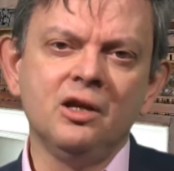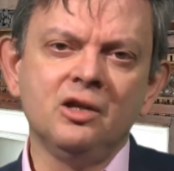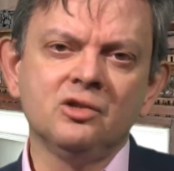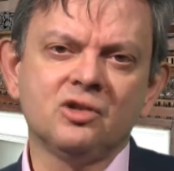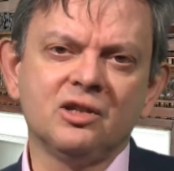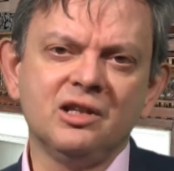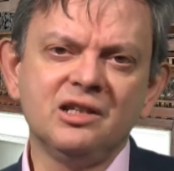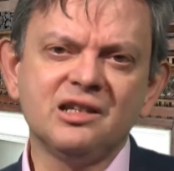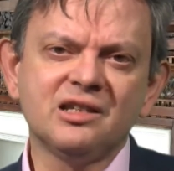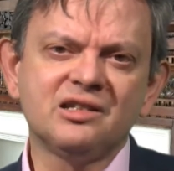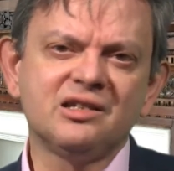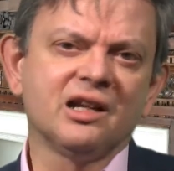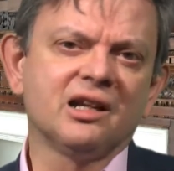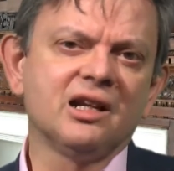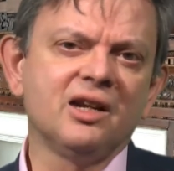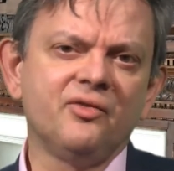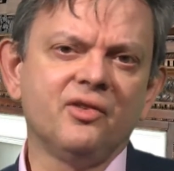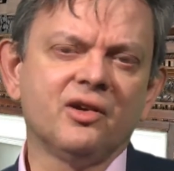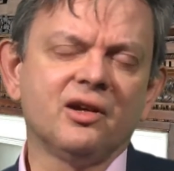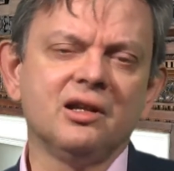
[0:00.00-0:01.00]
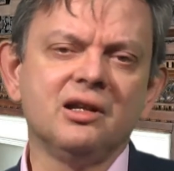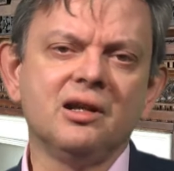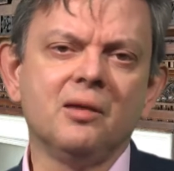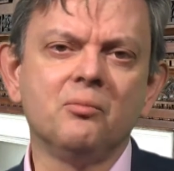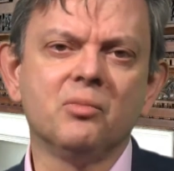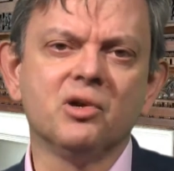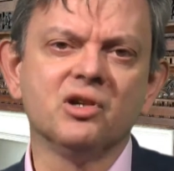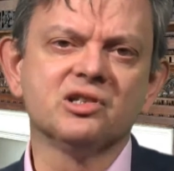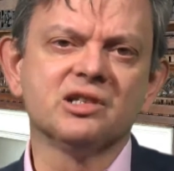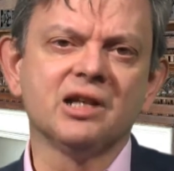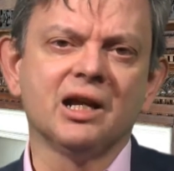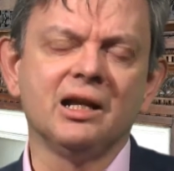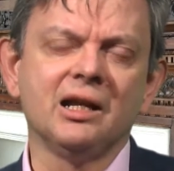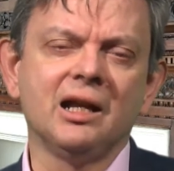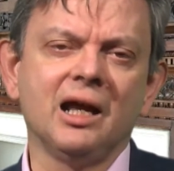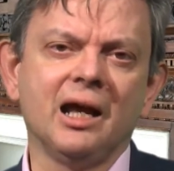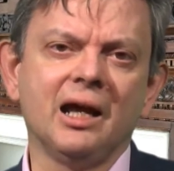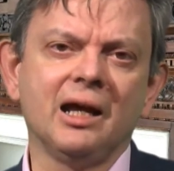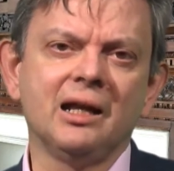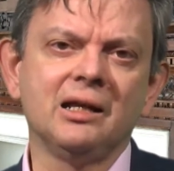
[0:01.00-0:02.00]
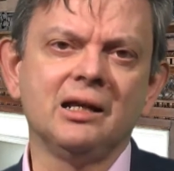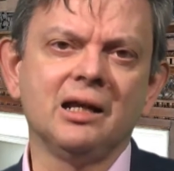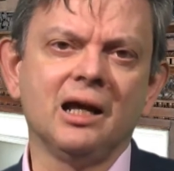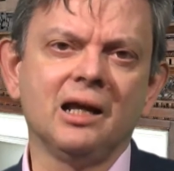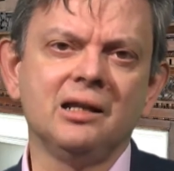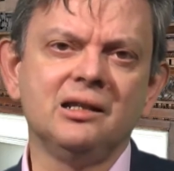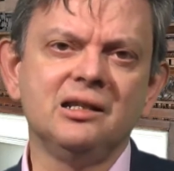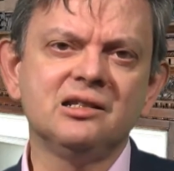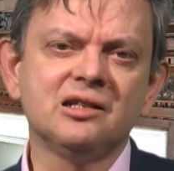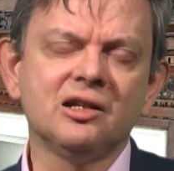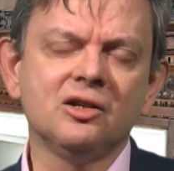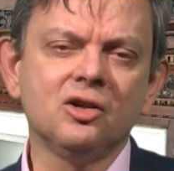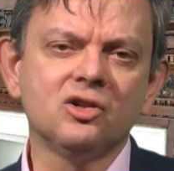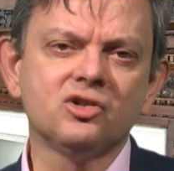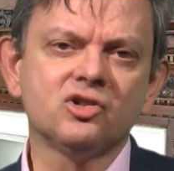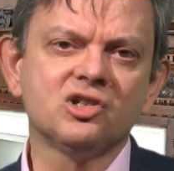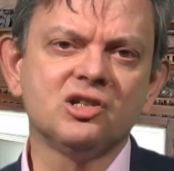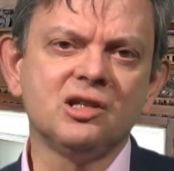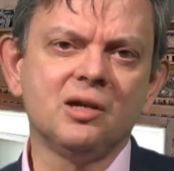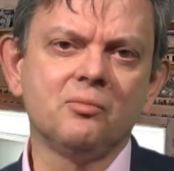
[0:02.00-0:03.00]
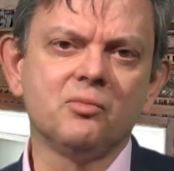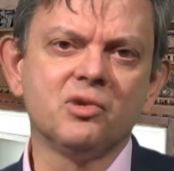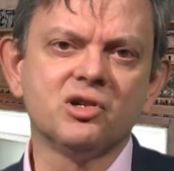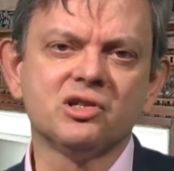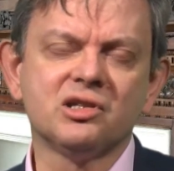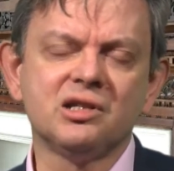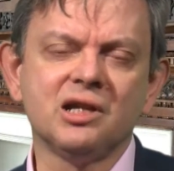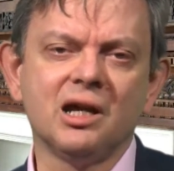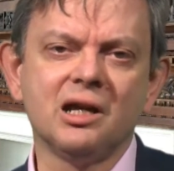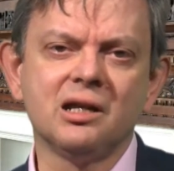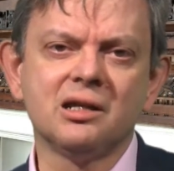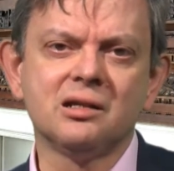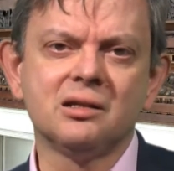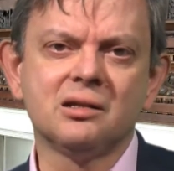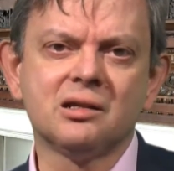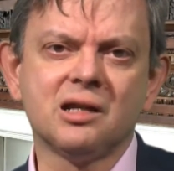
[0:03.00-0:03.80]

So these are significant numbers, and these are not just numbers that